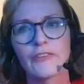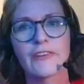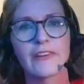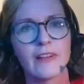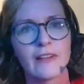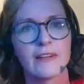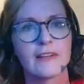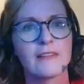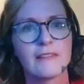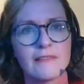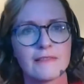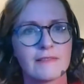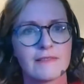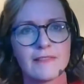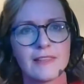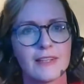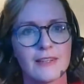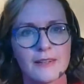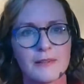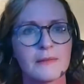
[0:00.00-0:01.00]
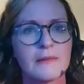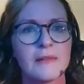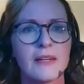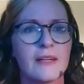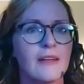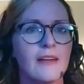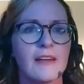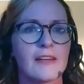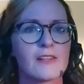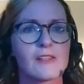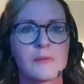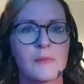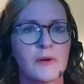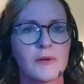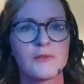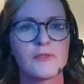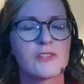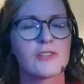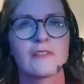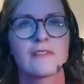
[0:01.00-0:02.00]
other light,
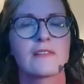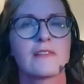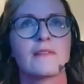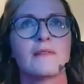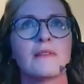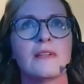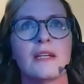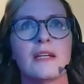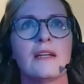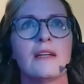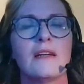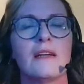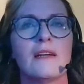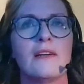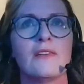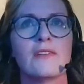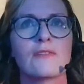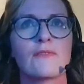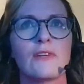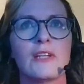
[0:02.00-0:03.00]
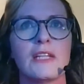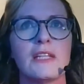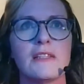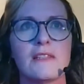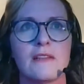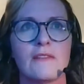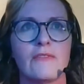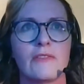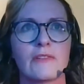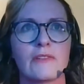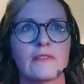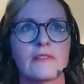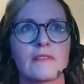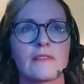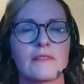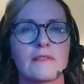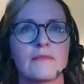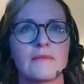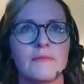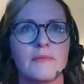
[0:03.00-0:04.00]
exposure. So it's really
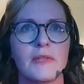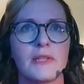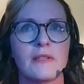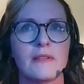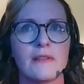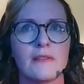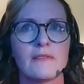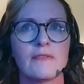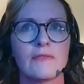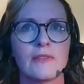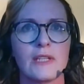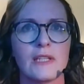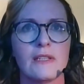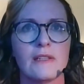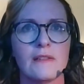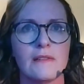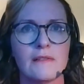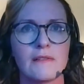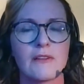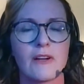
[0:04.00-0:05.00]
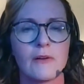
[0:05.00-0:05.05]
difficult. It is really